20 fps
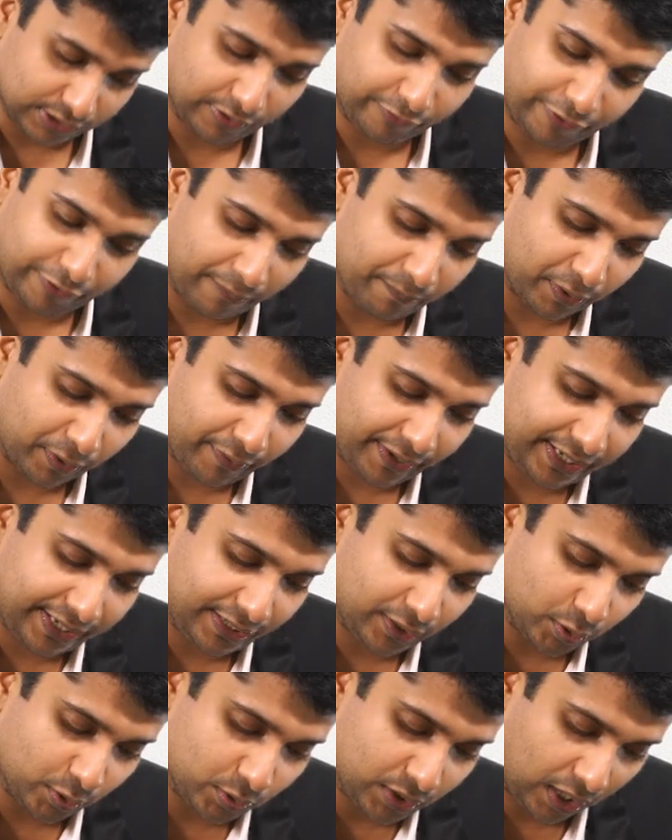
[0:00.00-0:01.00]

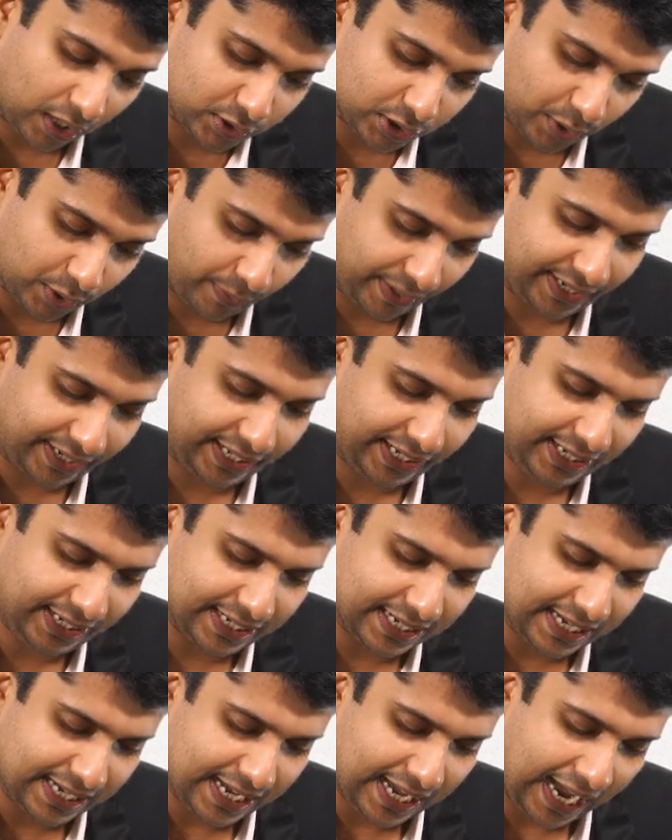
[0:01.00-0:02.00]
February
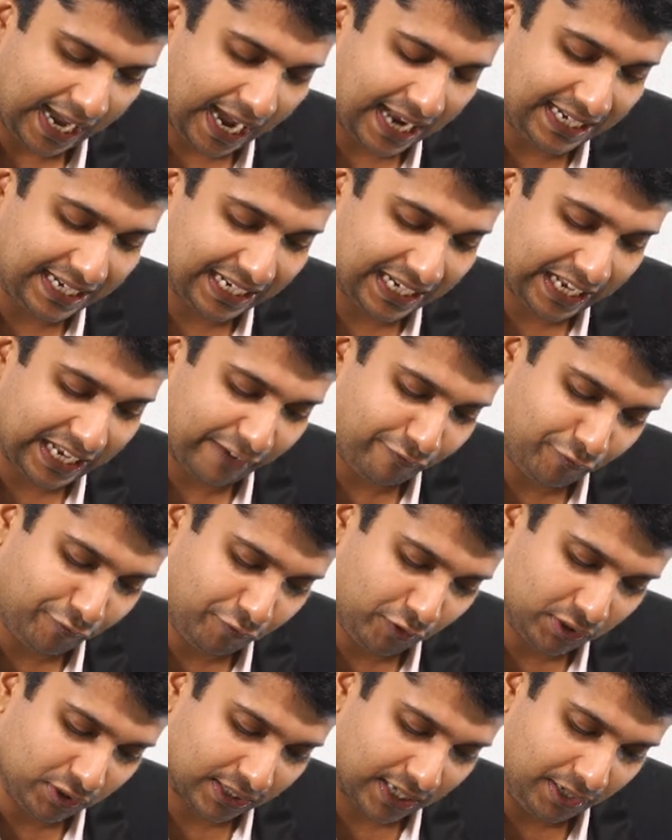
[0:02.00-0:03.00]
2020, and he left
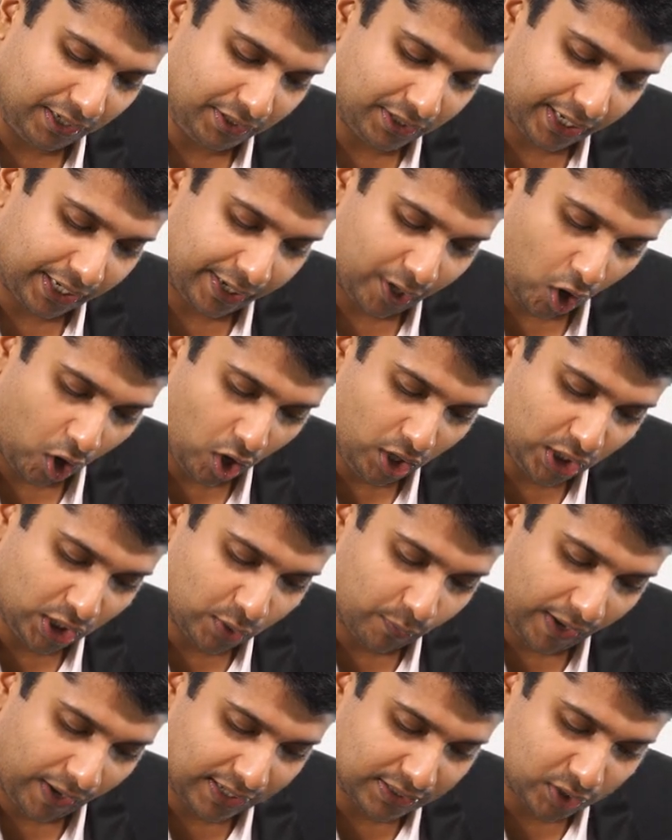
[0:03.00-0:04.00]
for the country on
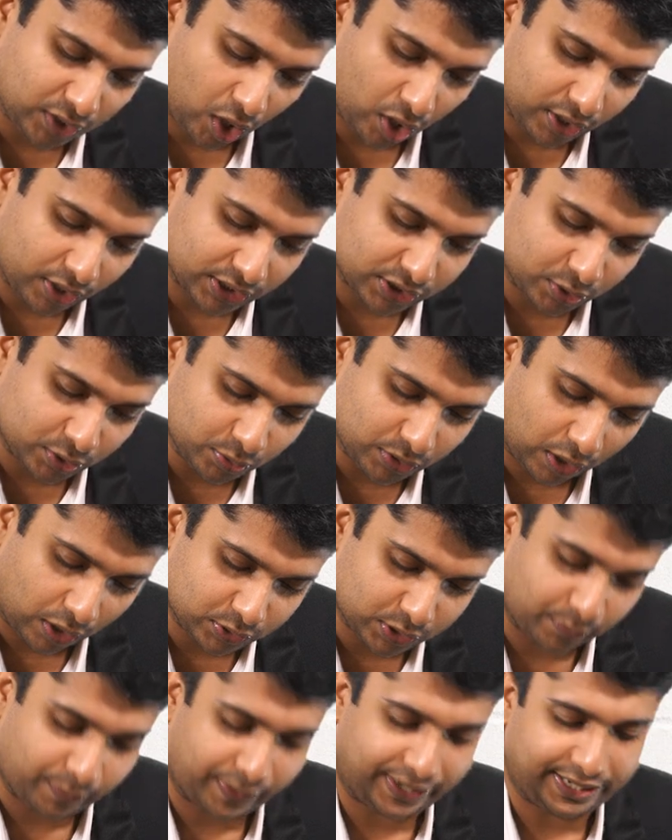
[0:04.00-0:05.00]
12th August
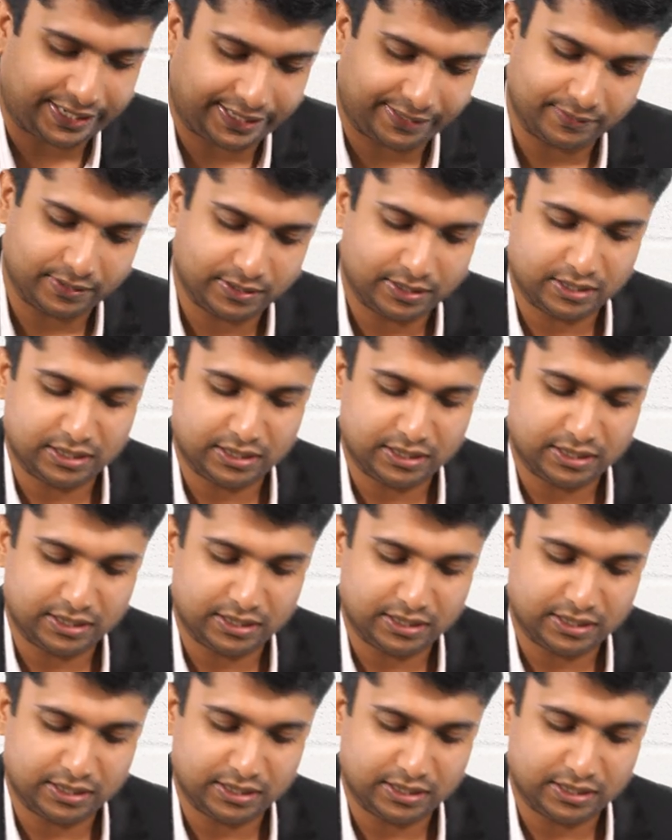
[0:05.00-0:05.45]
2020.